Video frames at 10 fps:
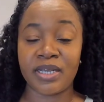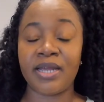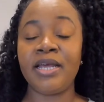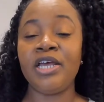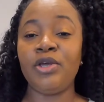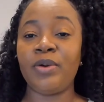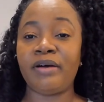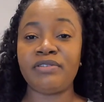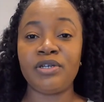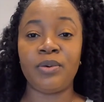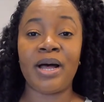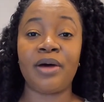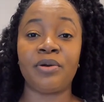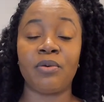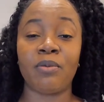You have to know how to
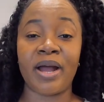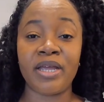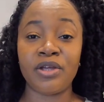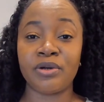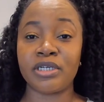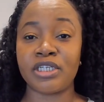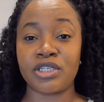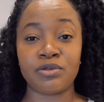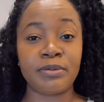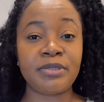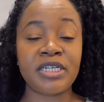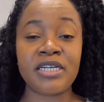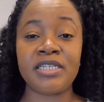write your descriptions,